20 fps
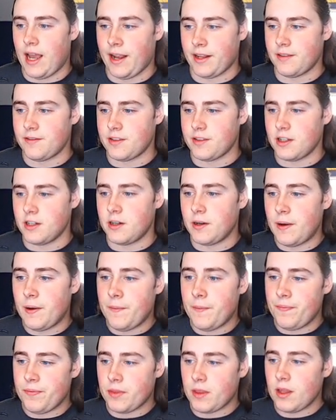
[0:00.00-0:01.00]
active skill.
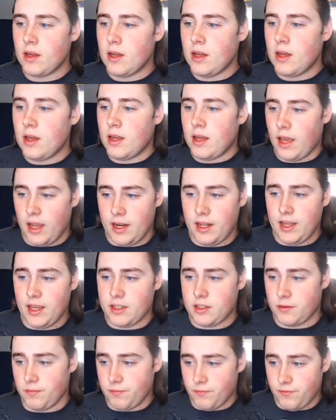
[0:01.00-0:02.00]
And
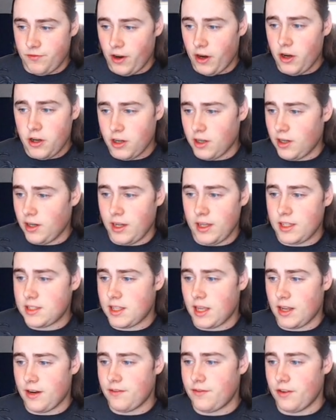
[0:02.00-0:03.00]
he has a very good
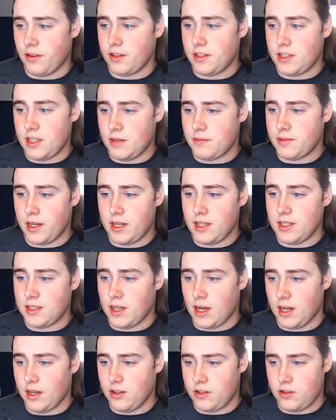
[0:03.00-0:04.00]
link set for the teams that
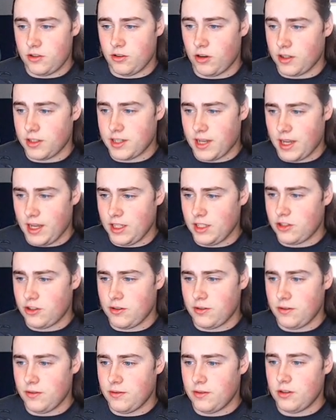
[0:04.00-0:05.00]
he's on: Strongest
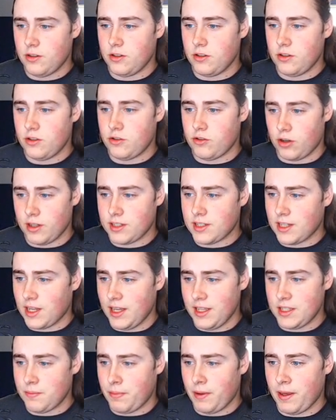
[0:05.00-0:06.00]

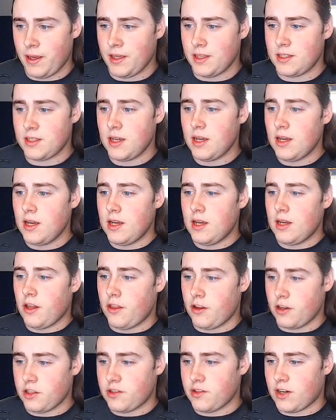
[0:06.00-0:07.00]
Clan Space,
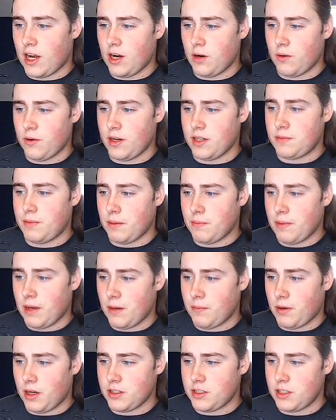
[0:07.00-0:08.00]
Thirst for Conquest, Big
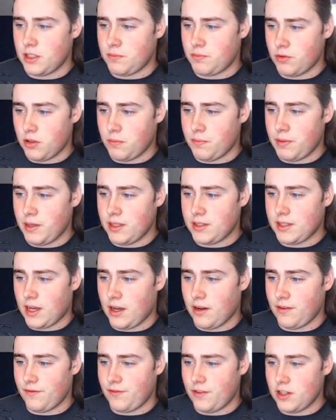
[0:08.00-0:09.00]
Bad Bosses, Brutal
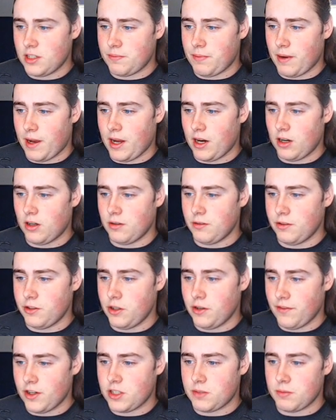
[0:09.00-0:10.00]
Beatdown, Fierce Battle,
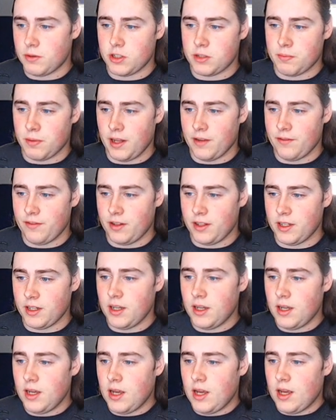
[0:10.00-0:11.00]
Universe Most
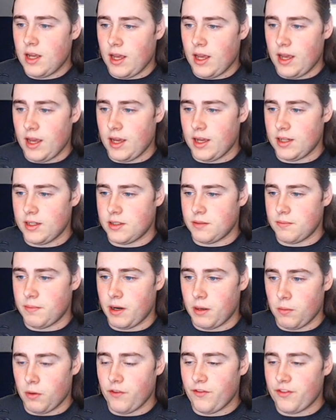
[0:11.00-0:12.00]
Malevolent, and
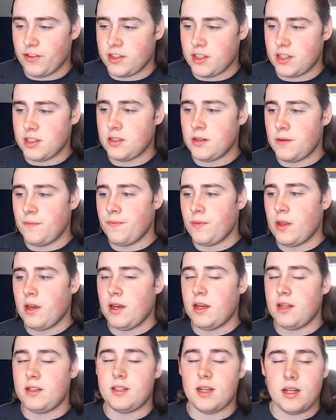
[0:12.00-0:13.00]
Metamorphosis.
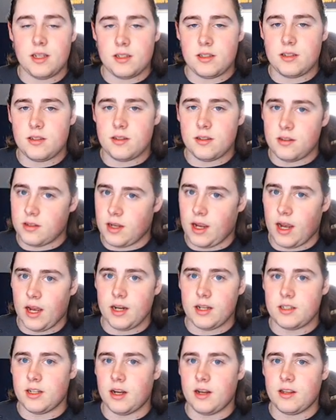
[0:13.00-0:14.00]
It does
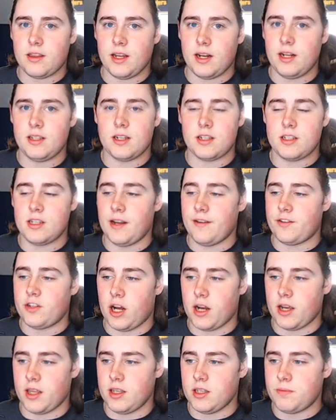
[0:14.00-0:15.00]
kind of suck that he doesn't
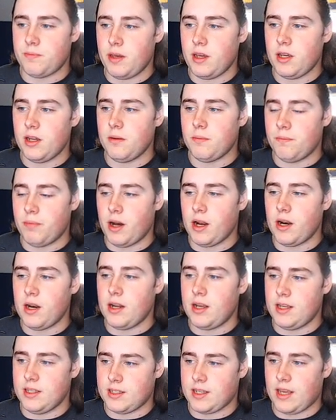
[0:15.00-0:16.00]
have Shocking Speed,
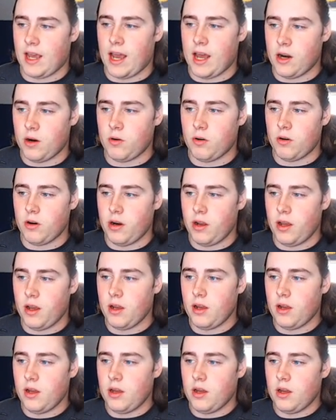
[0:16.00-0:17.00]
but his
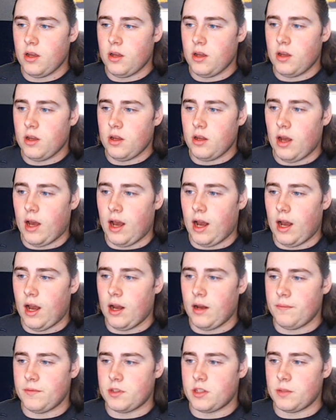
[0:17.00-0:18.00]
category
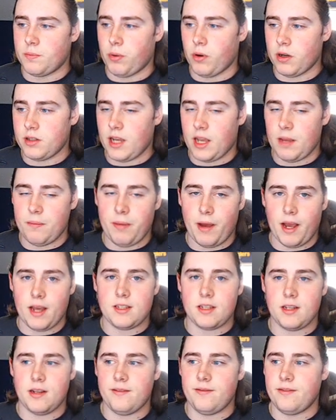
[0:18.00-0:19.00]
support type
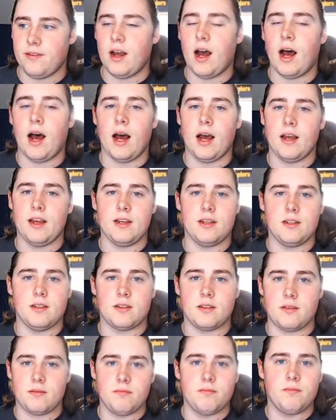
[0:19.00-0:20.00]
passive
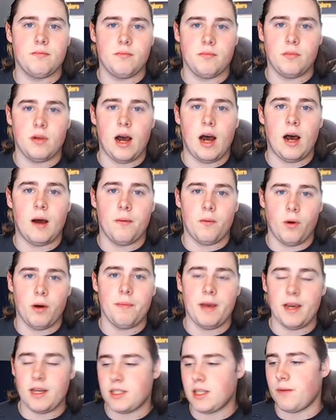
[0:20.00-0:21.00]
is
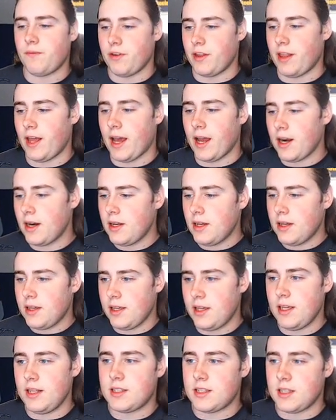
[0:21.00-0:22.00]
what makes up for that.
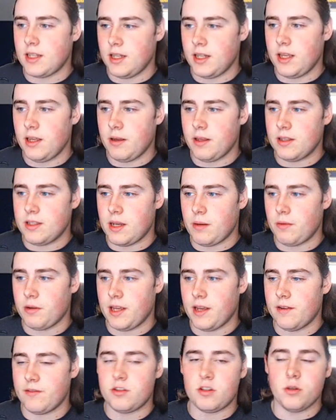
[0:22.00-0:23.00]
He instantly is
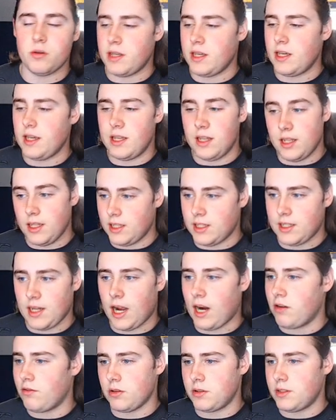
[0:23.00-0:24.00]
able to give 2 key to the
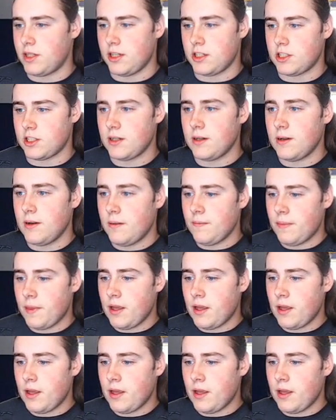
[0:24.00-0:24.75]
entire rotation.